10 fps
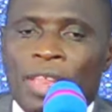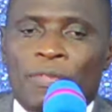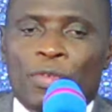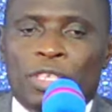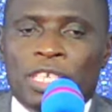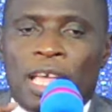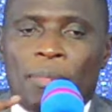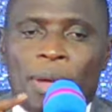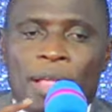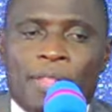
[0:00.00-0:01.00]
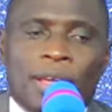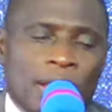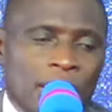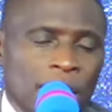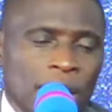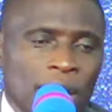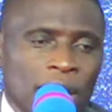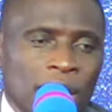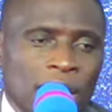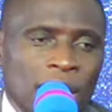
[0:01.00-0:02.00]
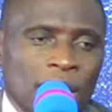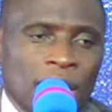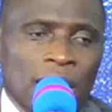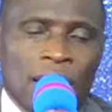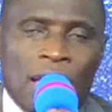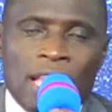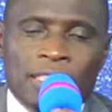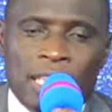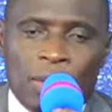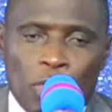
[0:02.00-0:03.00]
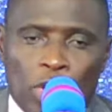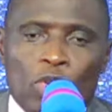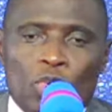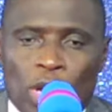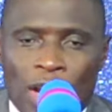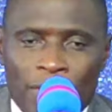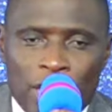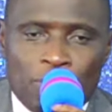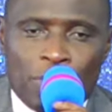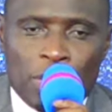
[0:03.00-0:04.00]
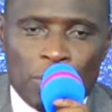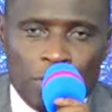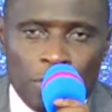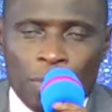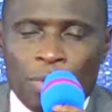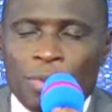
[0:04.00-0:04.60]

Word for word: you tell a mother, and say we even if you tell a mother with you,